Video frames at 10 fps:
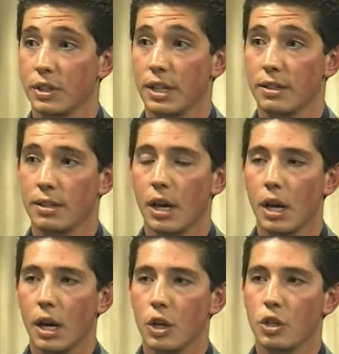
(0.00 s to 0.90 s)
It's
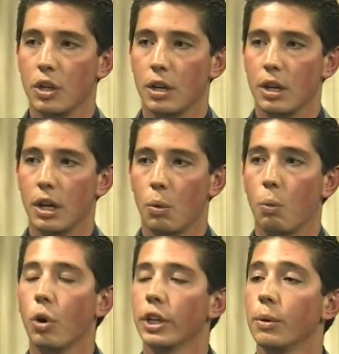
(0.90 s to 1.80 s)

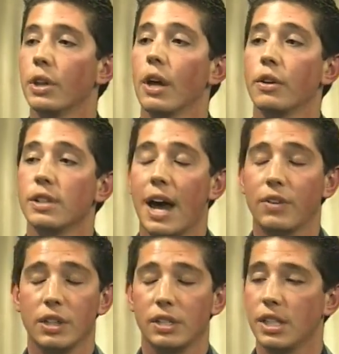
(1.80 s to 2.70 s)
working with others,
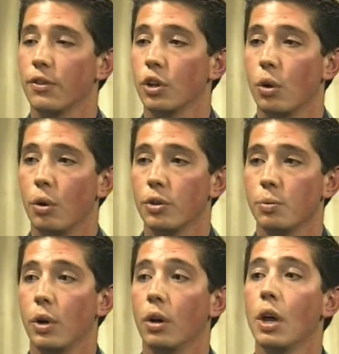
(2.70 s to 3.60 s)
having these different
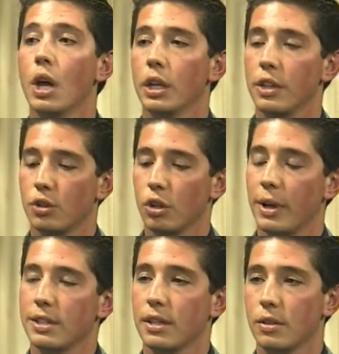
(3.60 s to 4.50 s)
goals. Well, this group
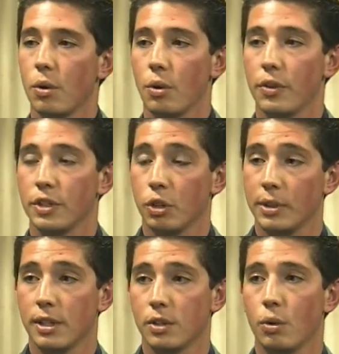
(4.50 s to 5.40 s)
has this goal, this group
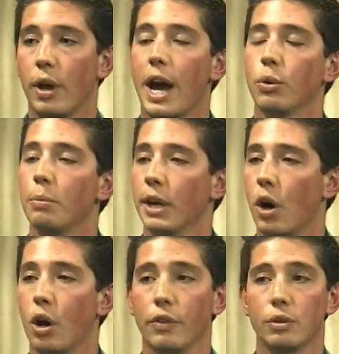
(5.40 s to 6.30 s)
has this goal. How do we make
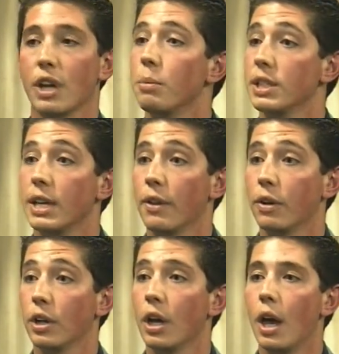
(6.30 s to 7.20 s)
all those come together?